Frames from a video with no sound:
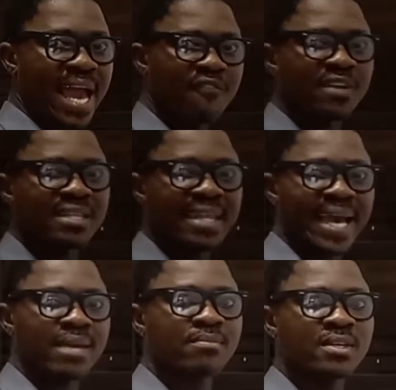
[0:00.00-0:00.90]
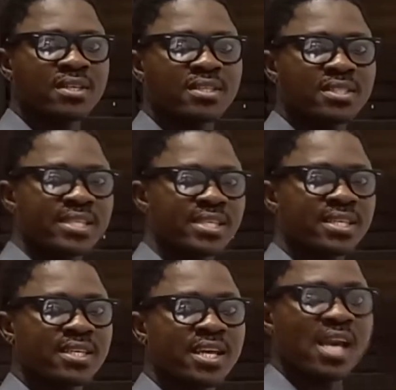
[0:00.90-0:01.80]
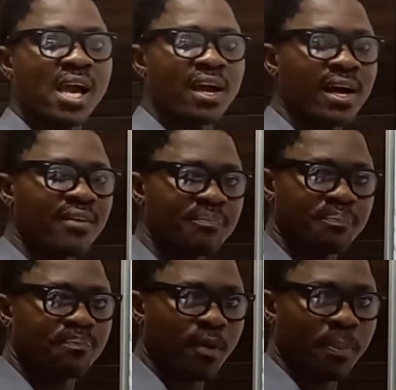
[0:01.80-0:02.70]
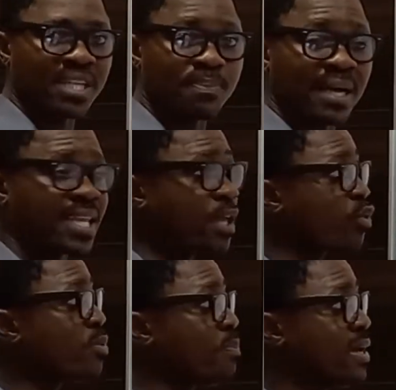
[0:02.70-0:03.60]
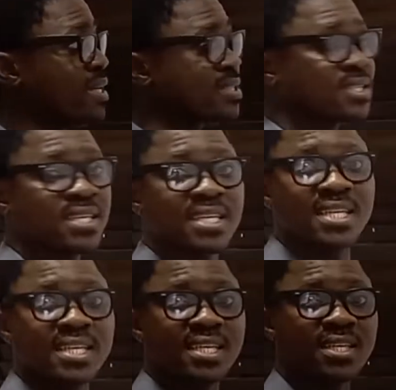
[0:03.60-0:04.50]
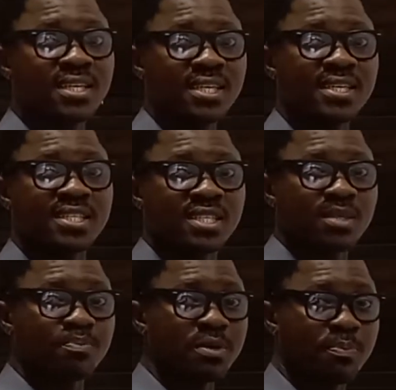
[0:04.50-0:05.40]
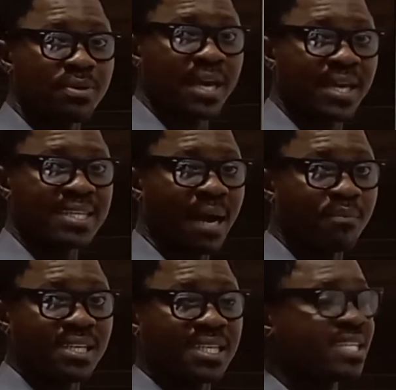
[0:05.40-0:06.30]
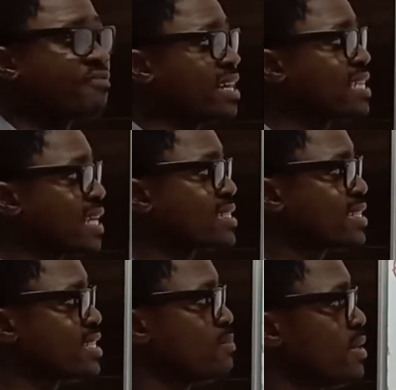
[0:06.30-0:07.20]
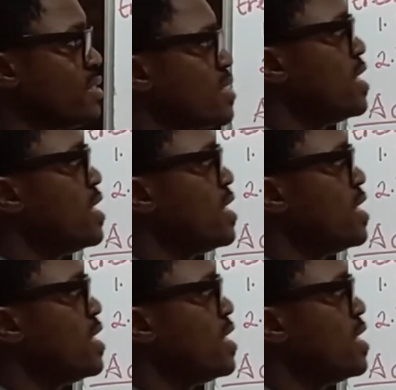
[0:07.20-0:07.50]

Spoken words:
every time the property, plant, and equipment is prepared and presented in the financial statement,